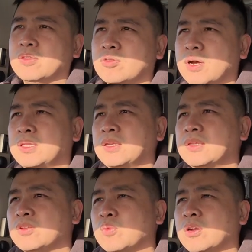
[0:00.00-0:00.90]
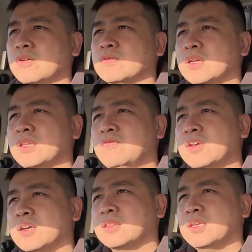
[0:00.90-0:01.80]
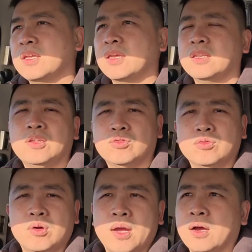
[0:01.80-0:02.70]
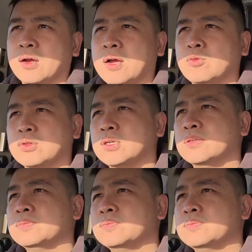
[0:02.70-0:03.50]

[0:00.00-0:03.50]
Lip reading: So I think that's one of the difficulty that I need to counter.